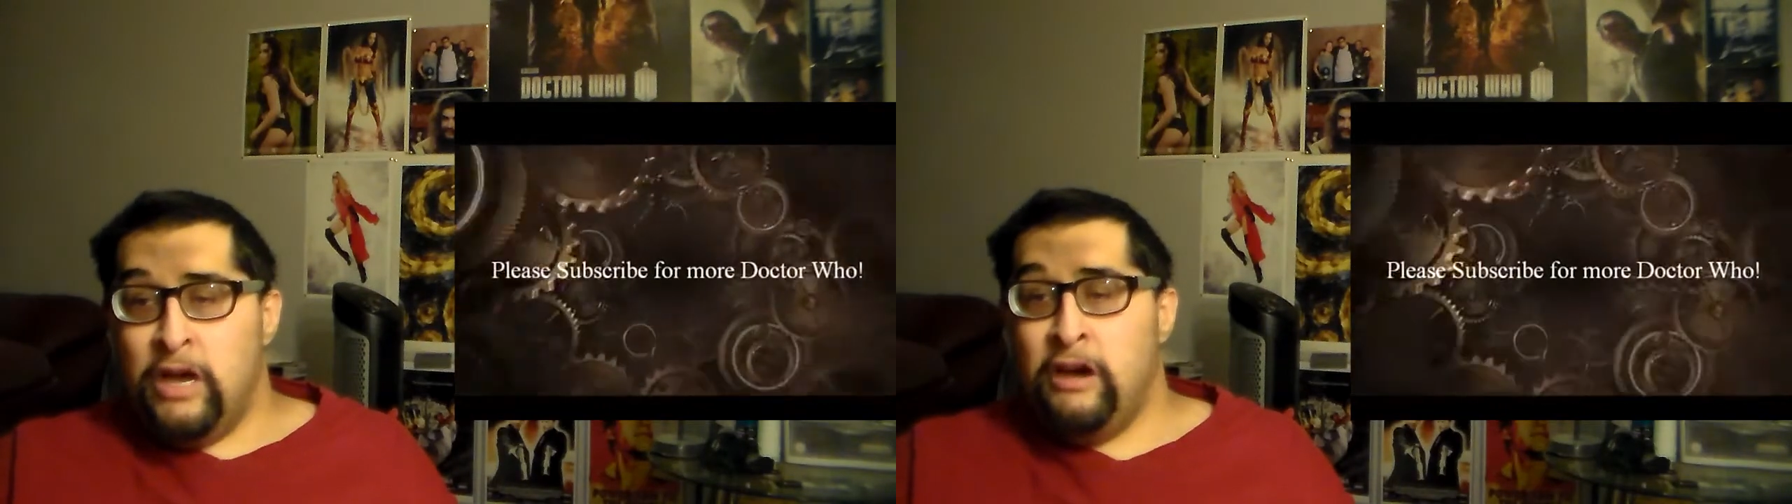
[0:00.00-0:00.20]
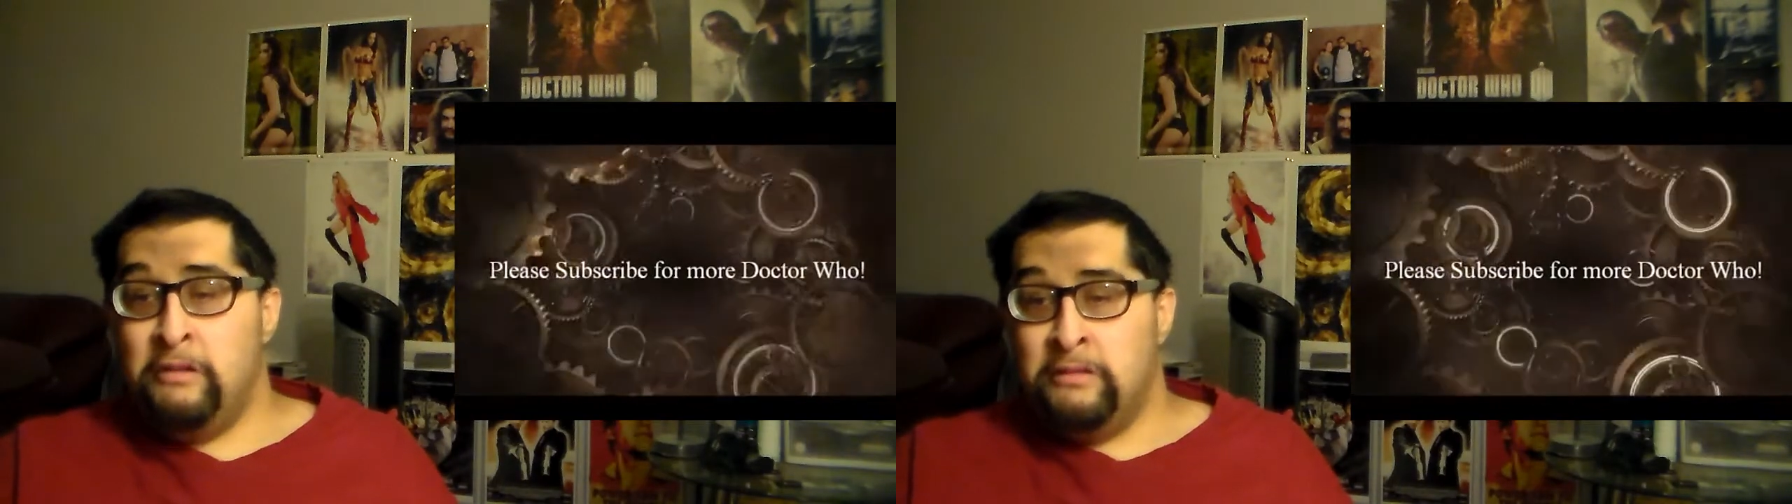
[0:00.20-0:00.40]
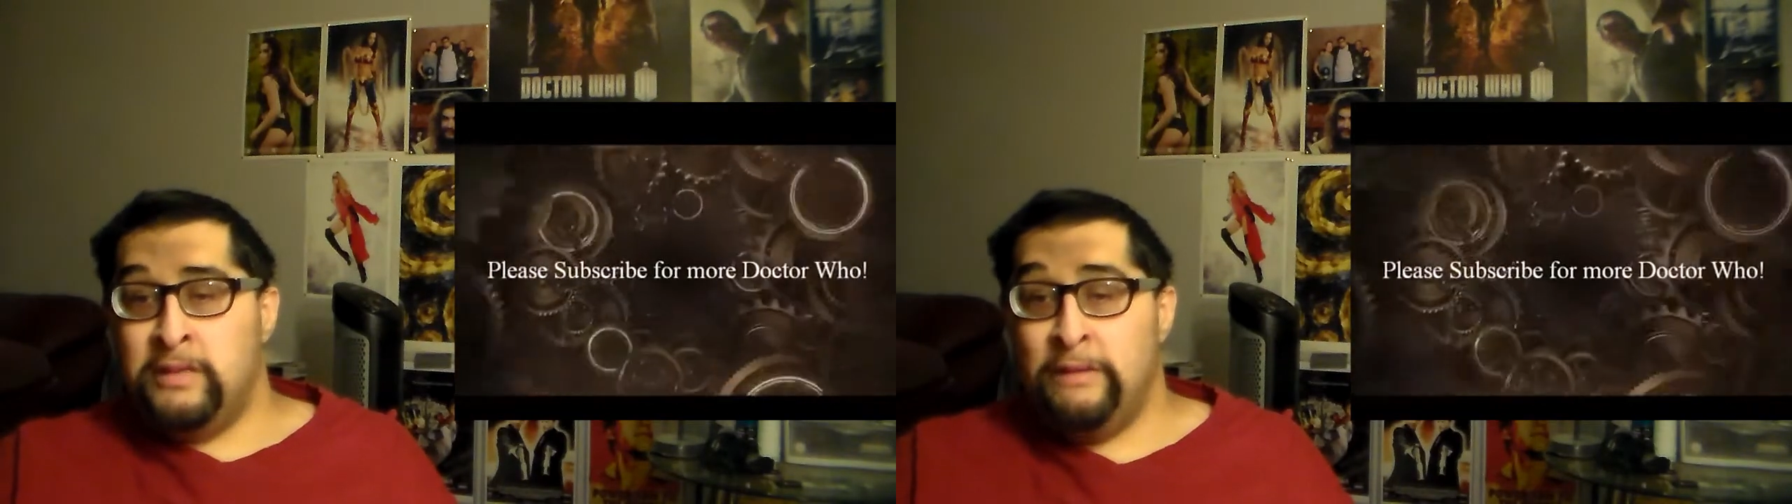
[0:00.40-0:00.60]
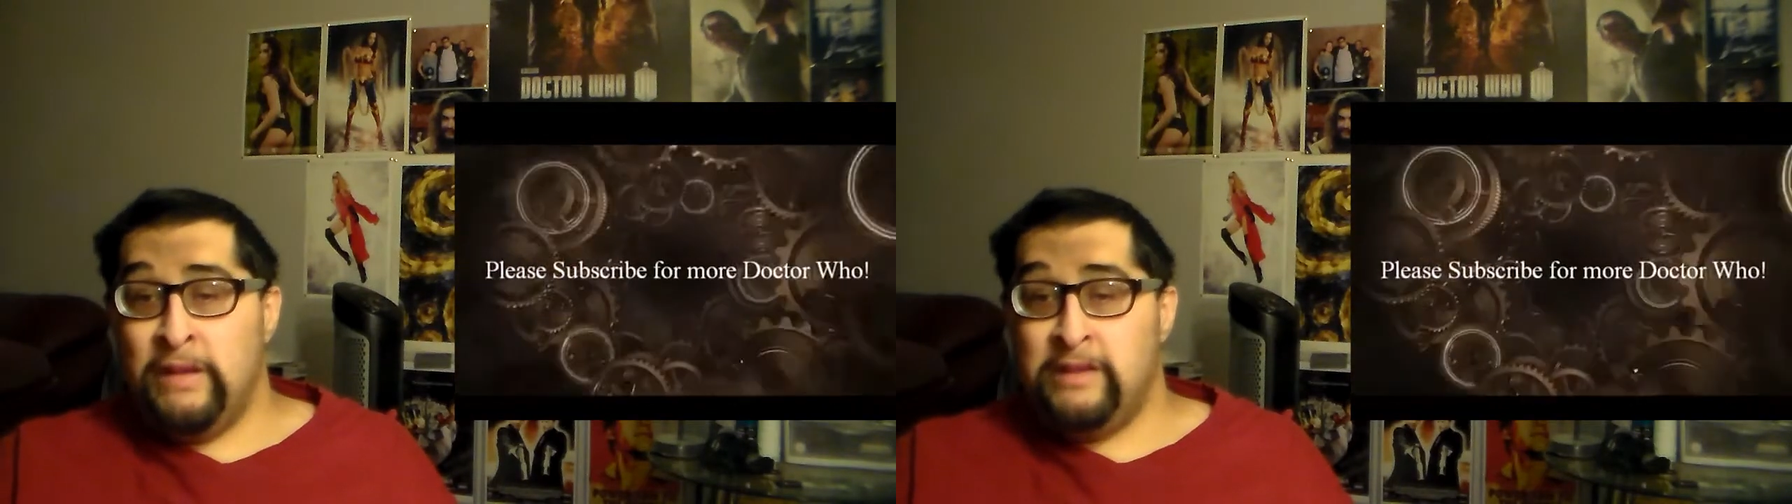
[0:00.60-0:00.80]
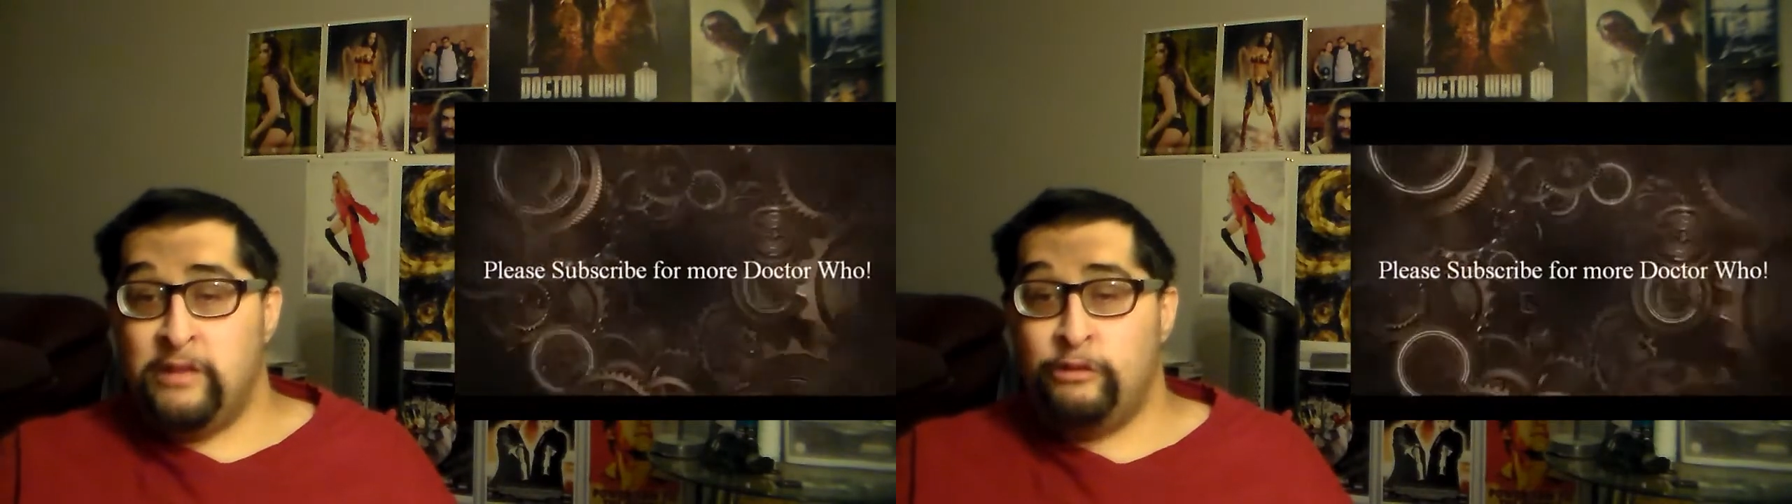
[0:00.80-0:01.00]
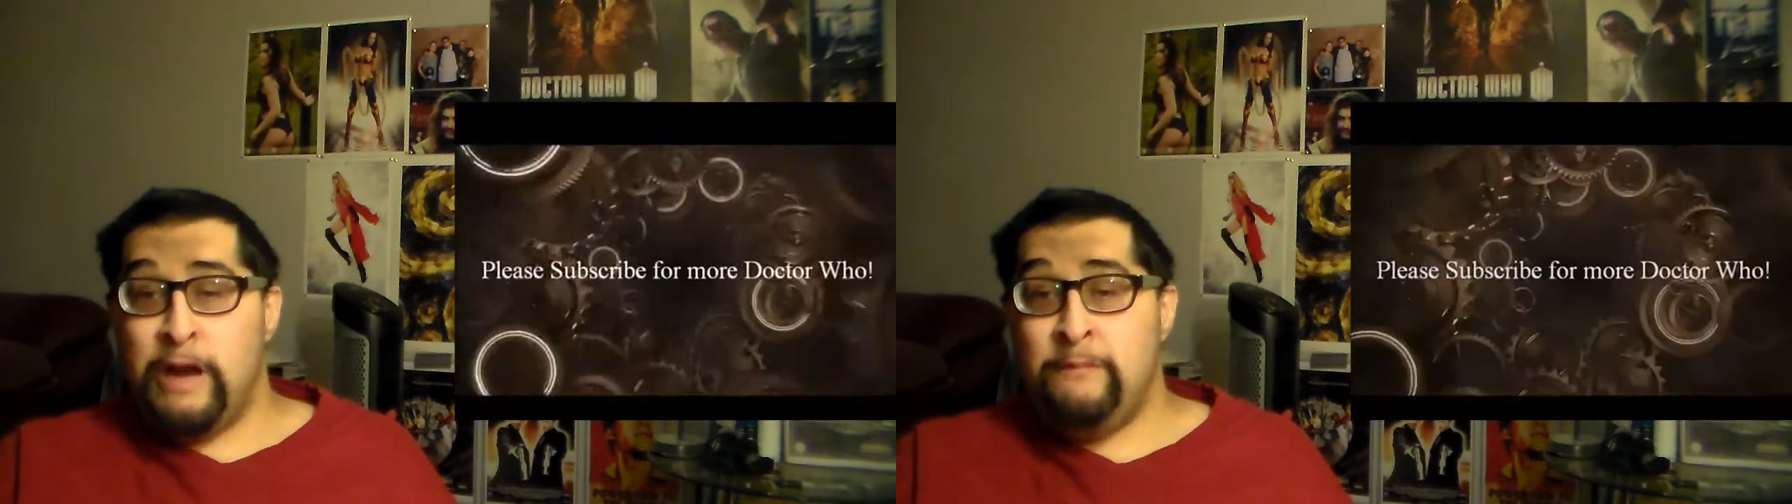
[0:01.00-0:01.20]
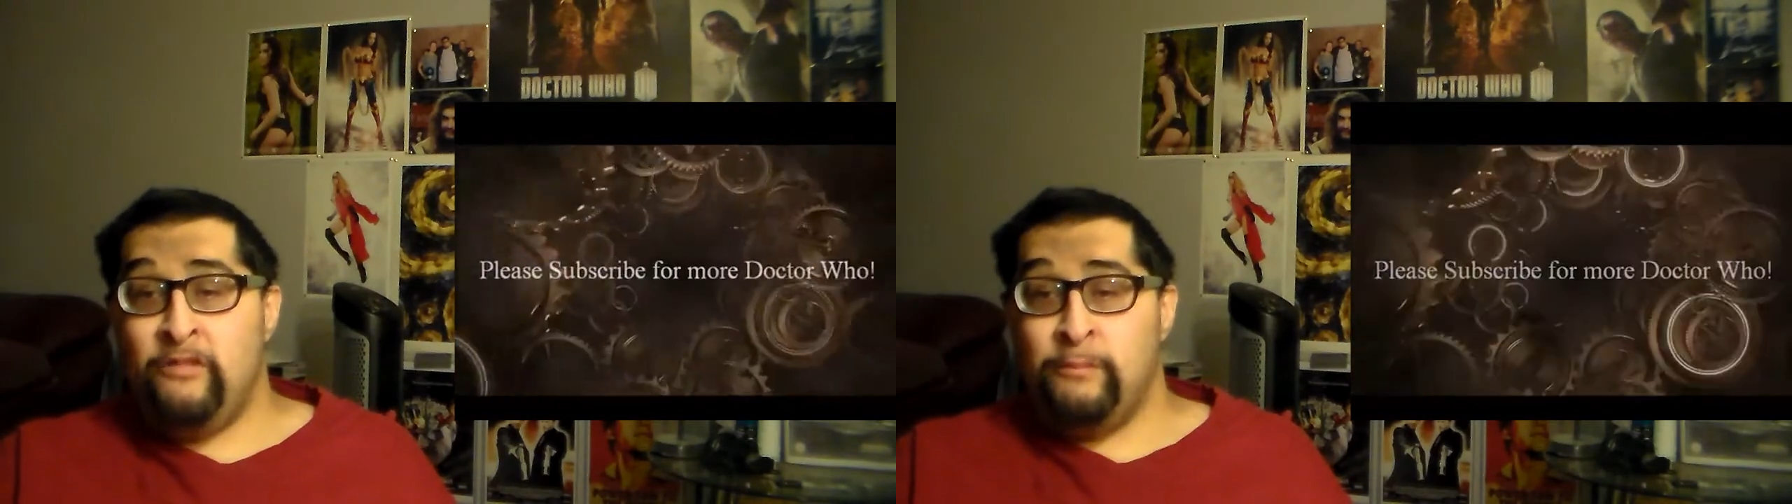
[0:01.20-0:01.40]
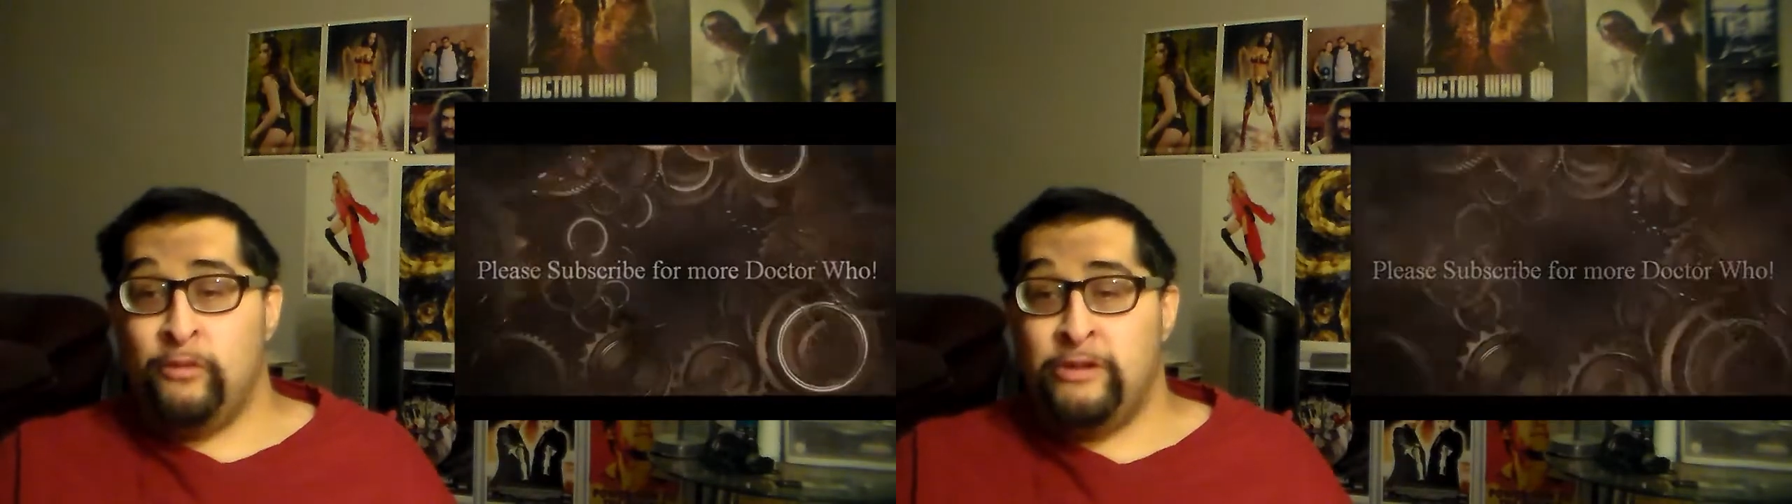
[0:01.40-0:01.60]
Oh, definitely subscribe
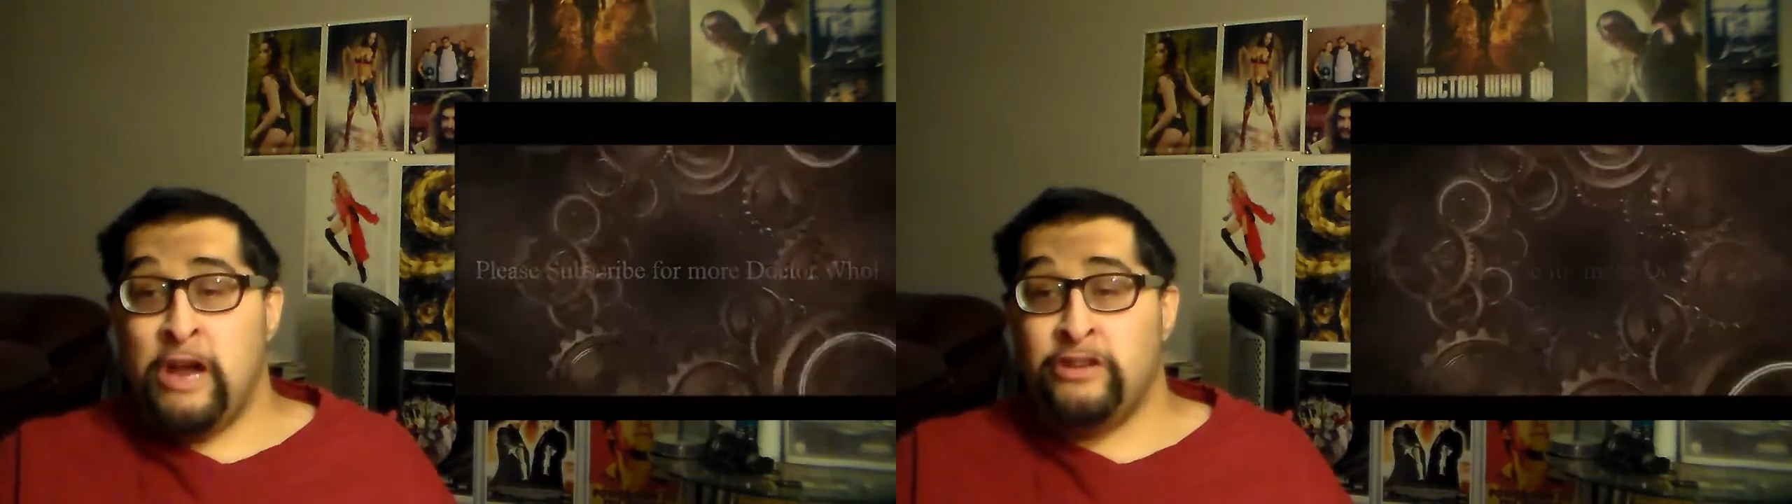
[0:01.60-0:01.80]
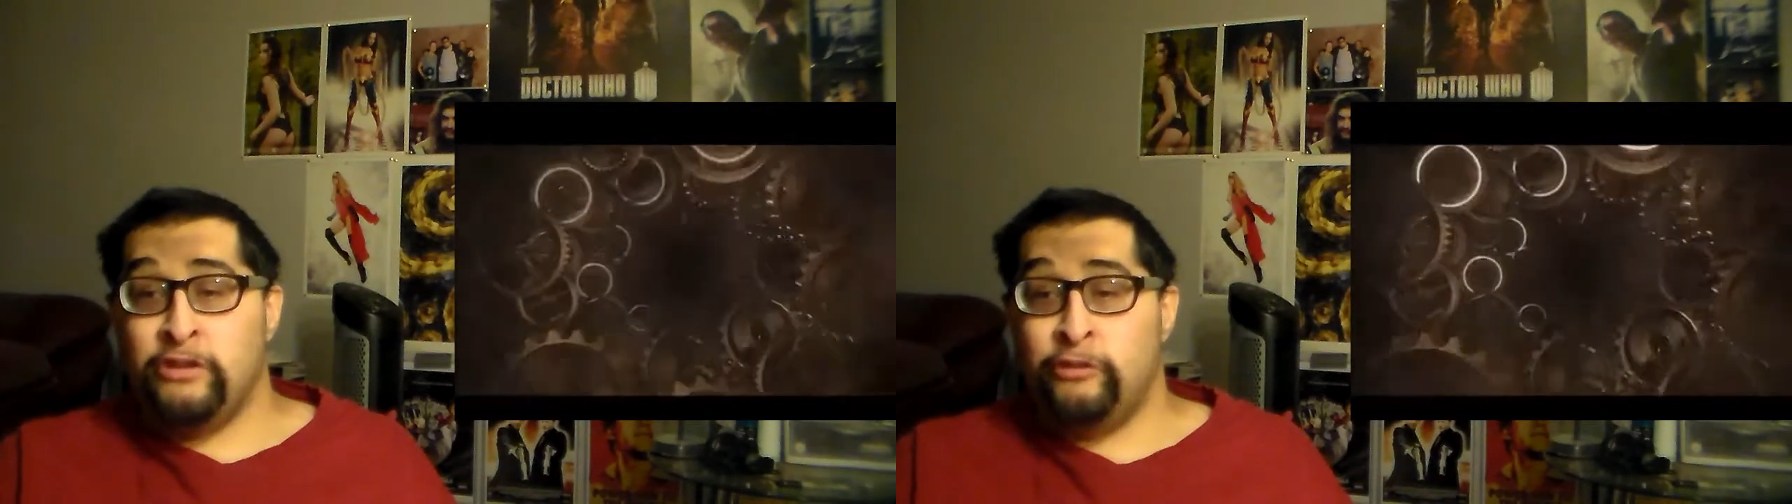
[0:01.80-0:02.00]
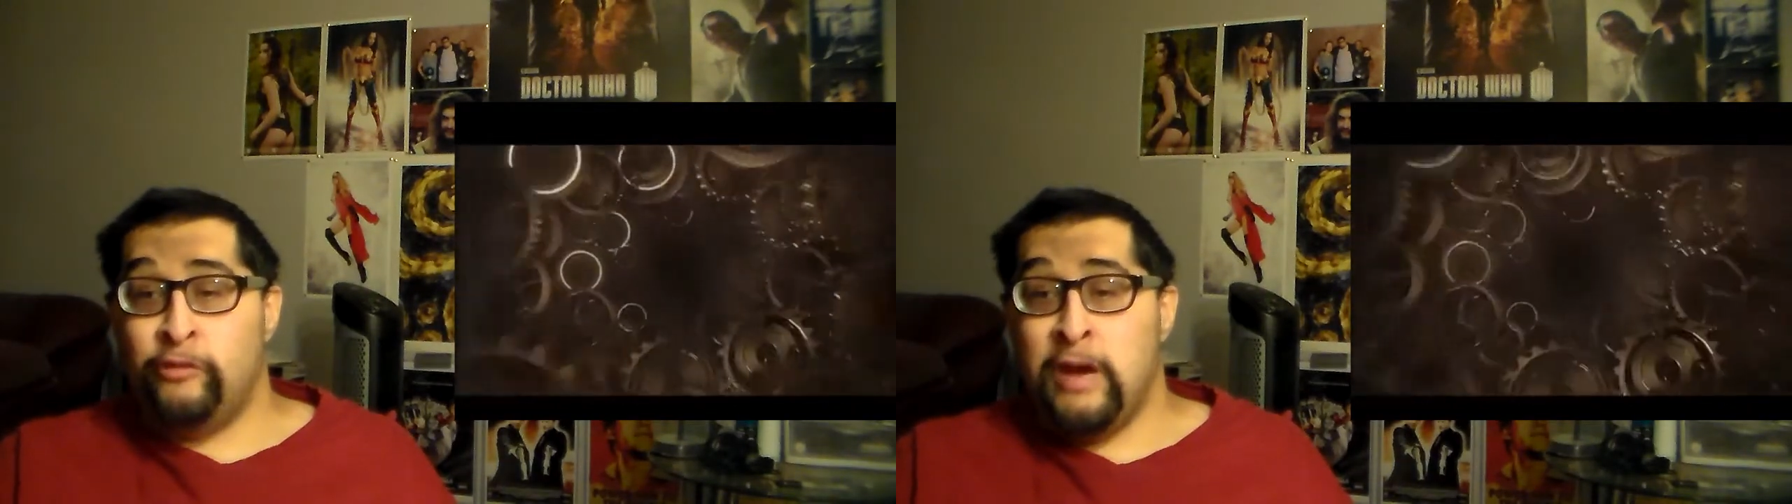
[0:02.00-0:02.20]
for more Doctor Who.